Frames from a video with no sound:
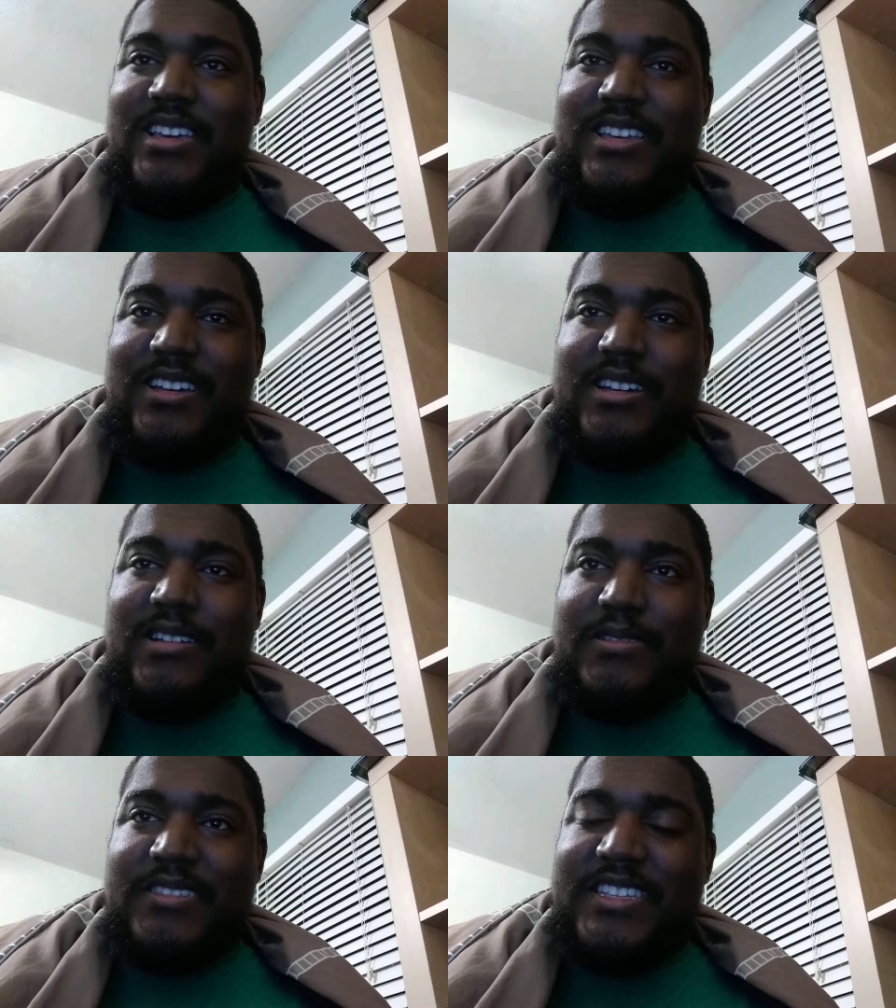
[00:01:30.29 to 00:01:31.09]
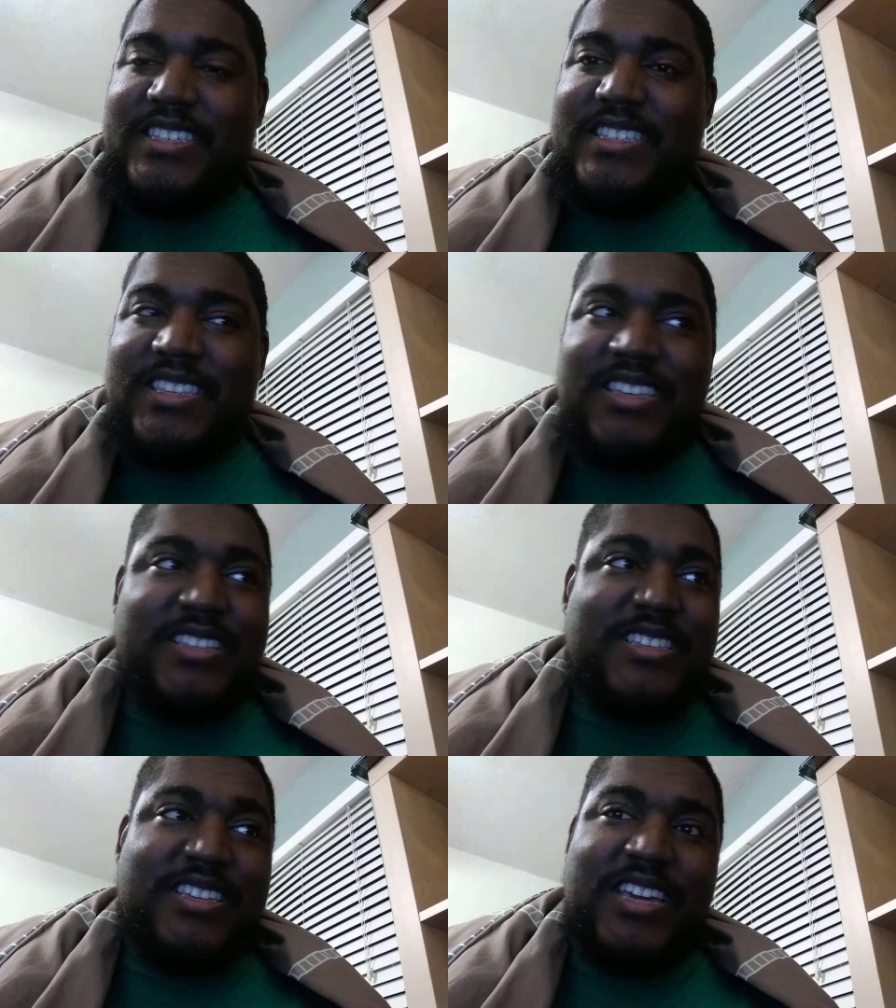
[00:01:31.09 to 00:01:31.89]
Oh, it's
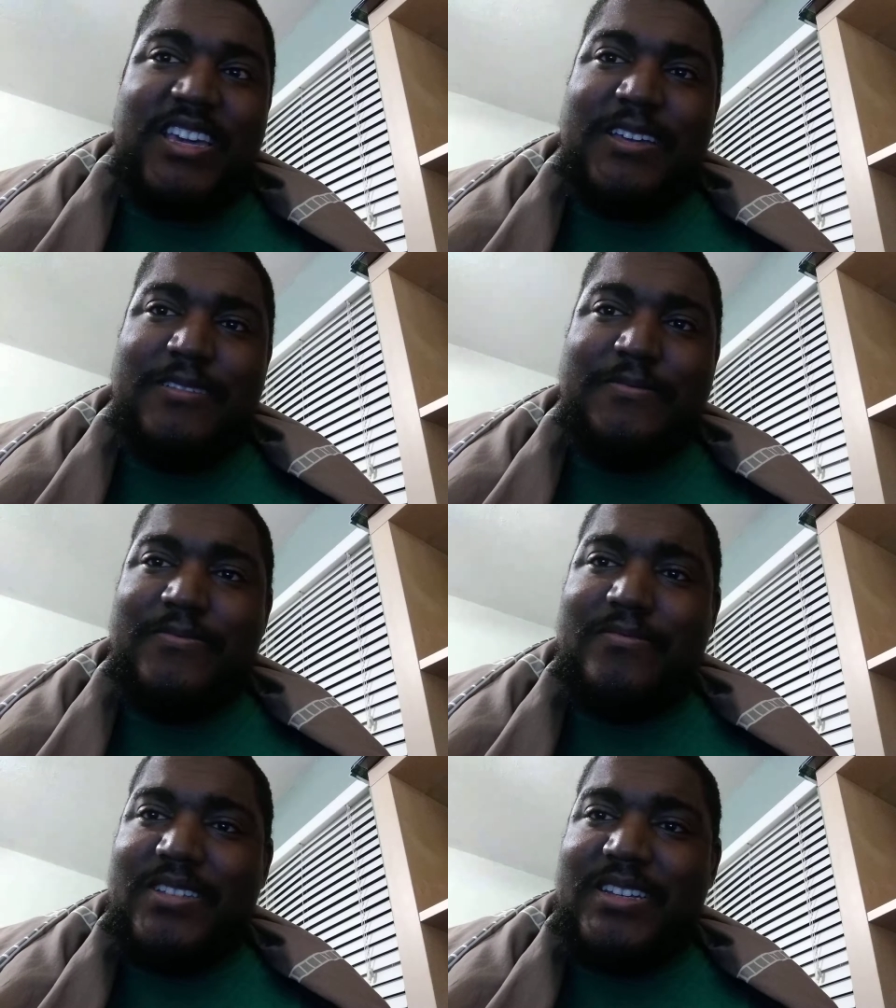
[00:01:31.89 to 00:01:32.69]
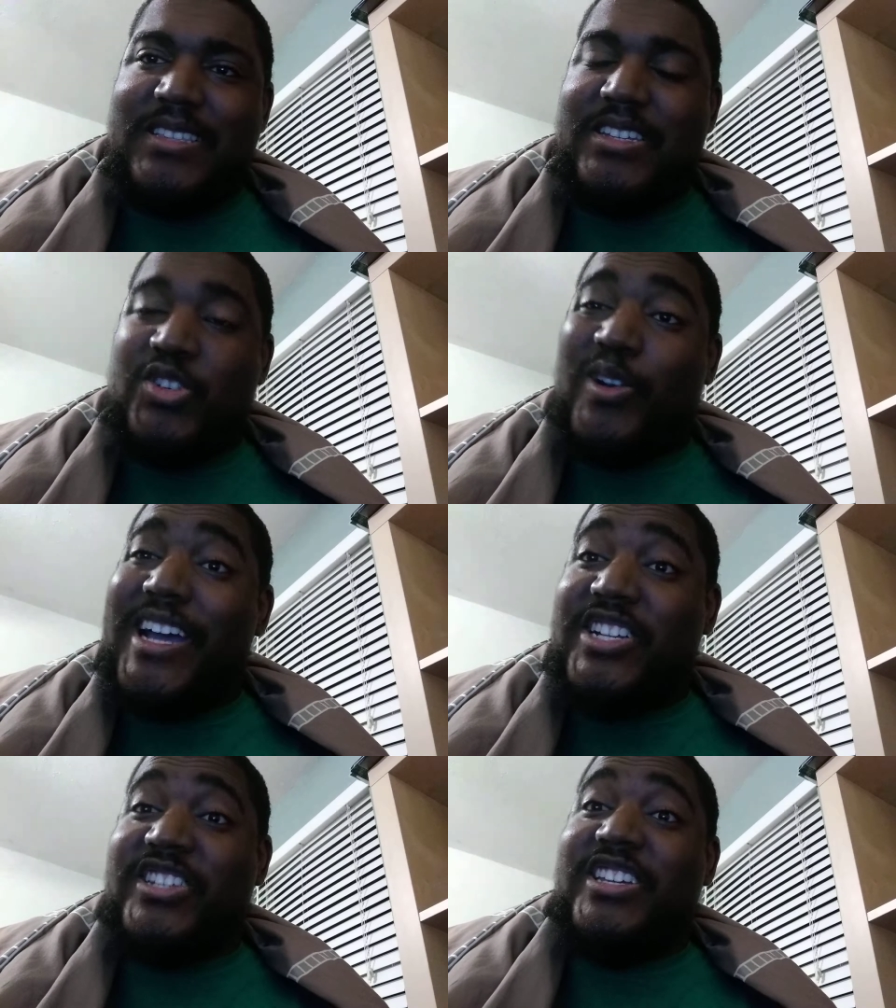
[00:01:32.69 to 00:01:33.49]
it's a it's a
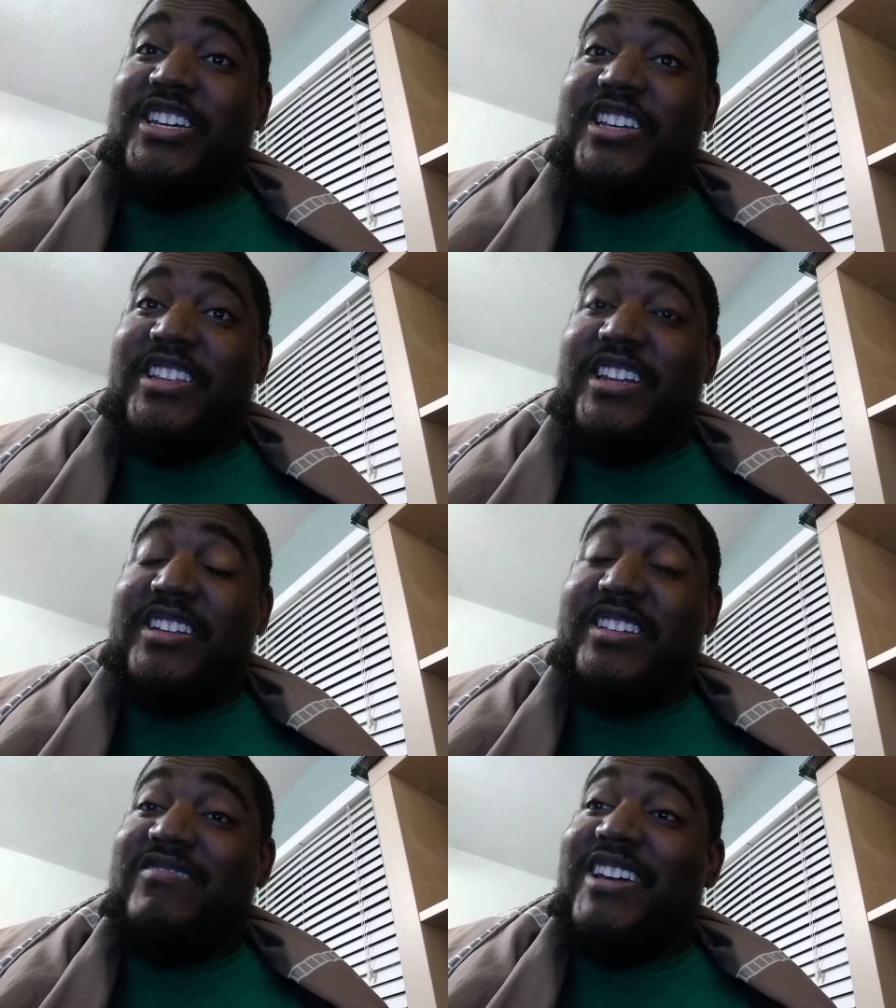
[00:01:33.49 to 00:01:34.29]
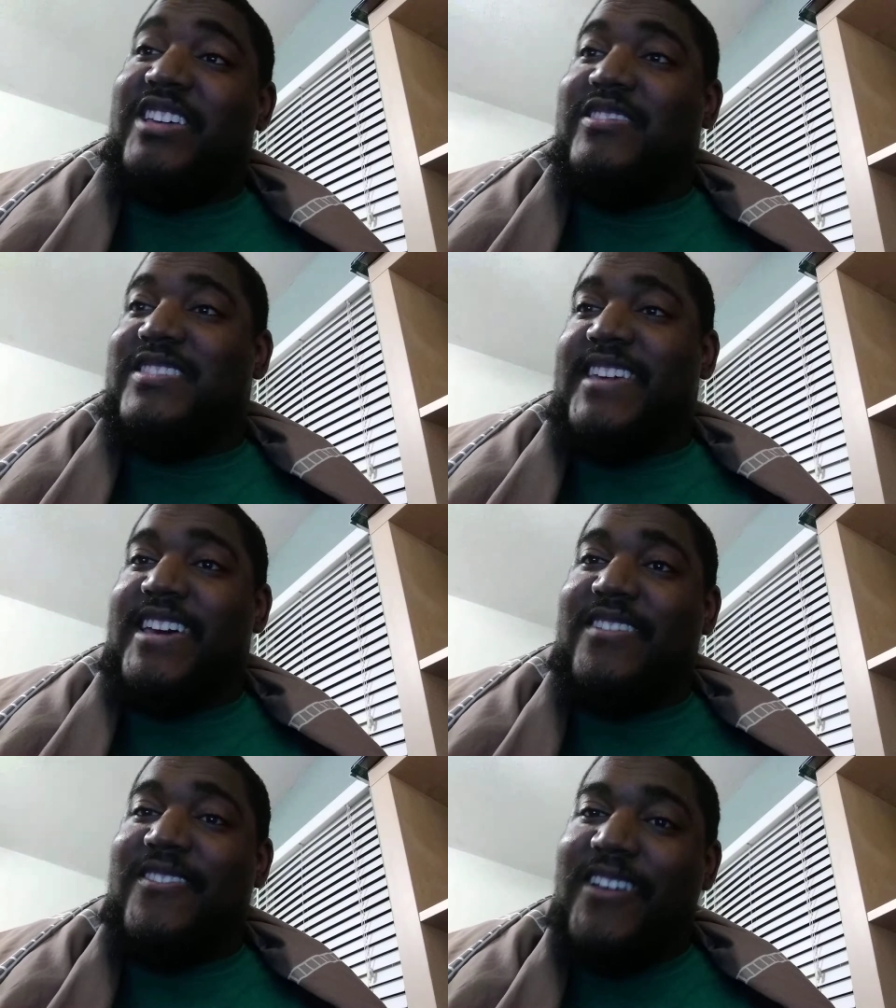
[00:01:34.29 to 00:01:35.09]
tragedy that a team like UCF